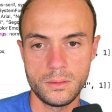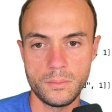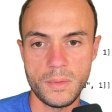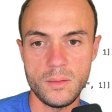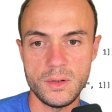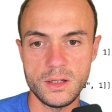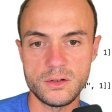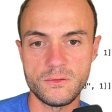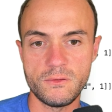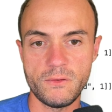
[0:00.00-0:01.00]
Maybe
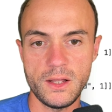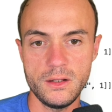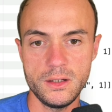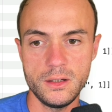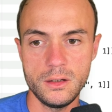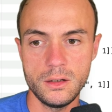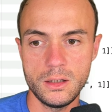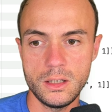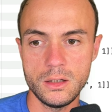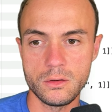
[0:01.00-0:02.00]
it's failing
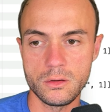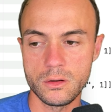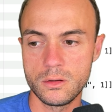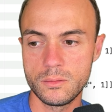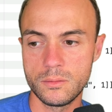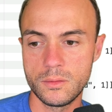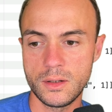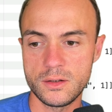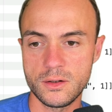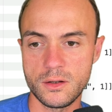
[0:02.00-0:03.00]
here. That's a